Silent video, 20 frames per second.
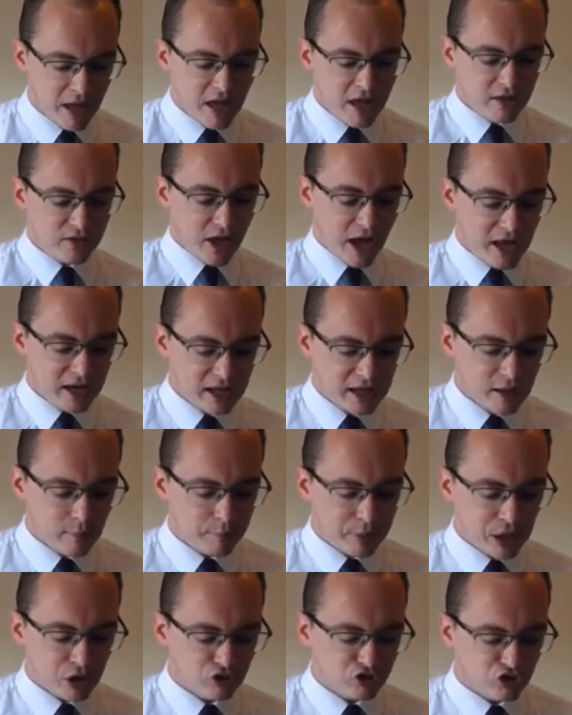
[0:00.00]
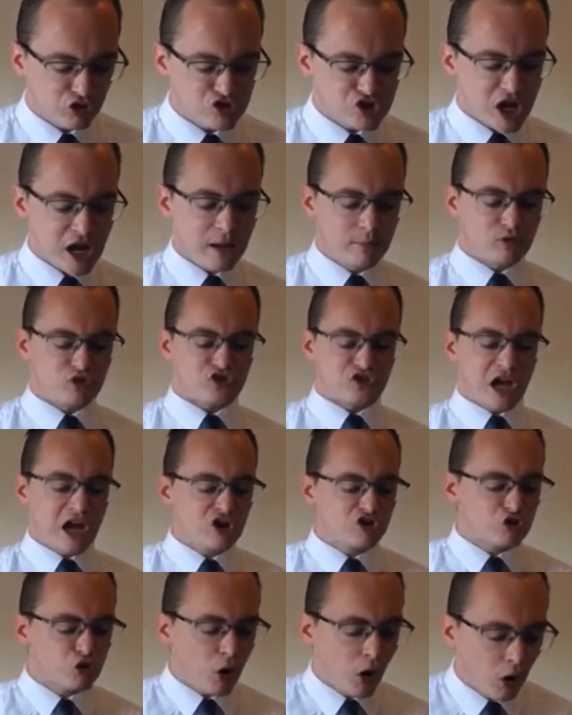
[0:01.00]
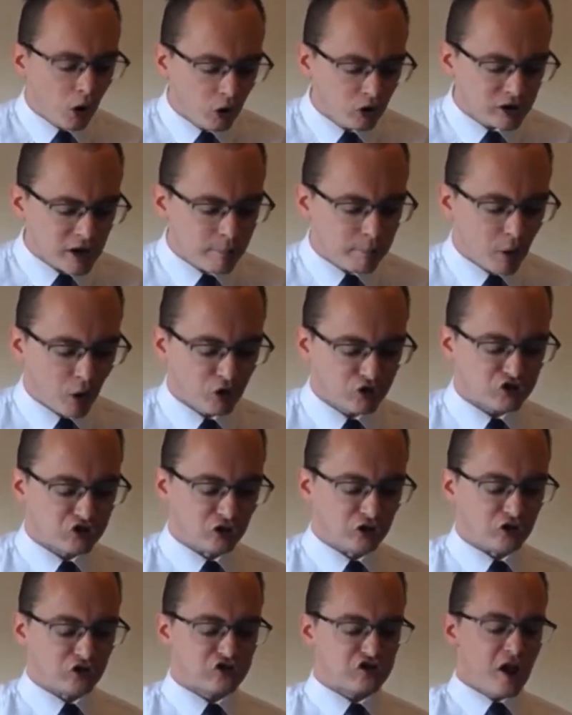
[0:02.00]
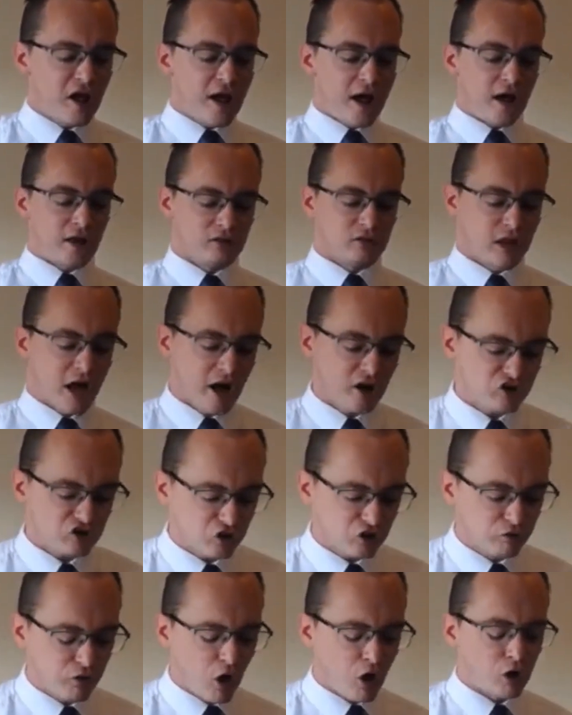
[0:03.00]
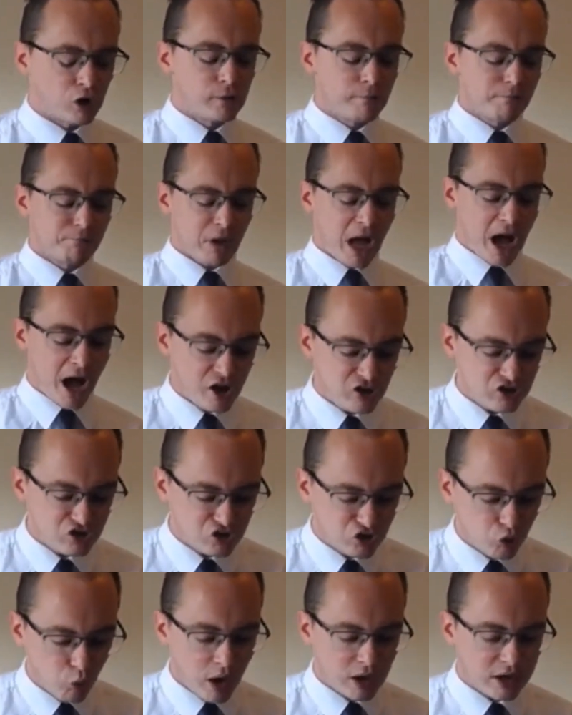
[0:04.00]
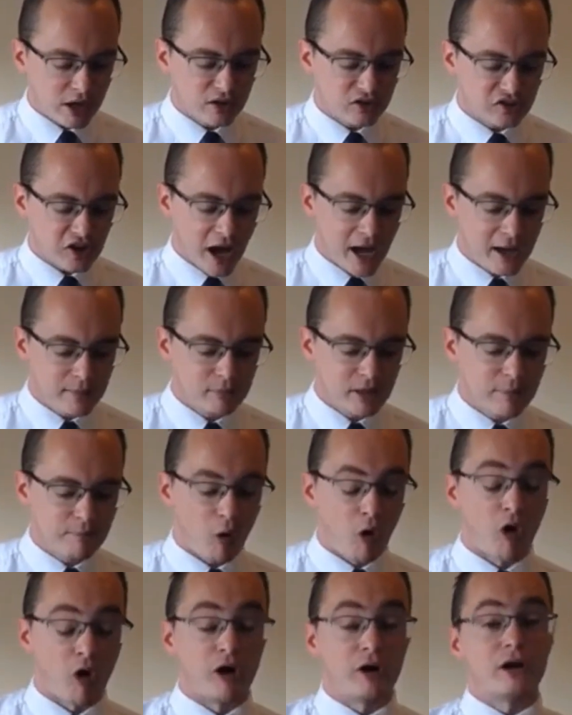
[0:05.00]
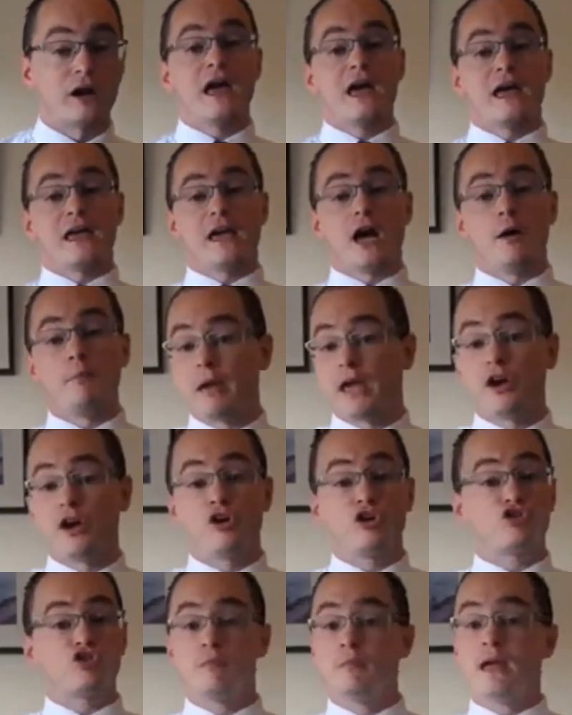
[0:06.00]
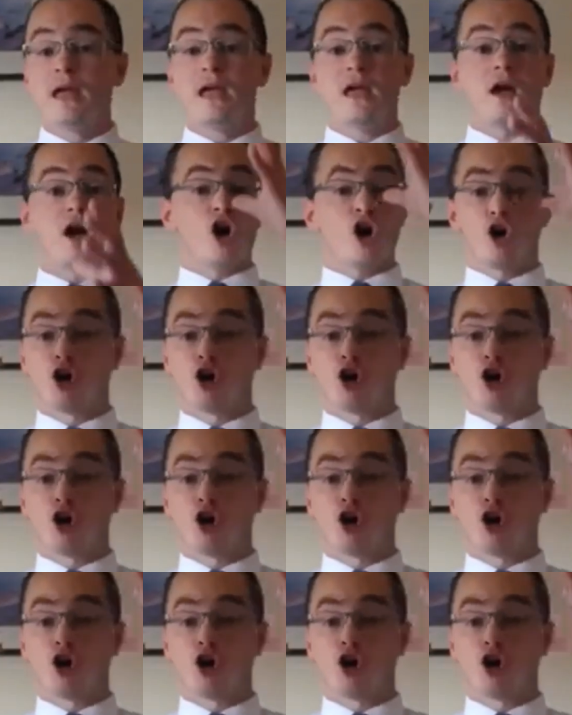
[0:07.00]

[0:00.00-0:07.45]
Then he appeared to James, then to all the apostles. And last of all, as to one untimely born, he appeared to me.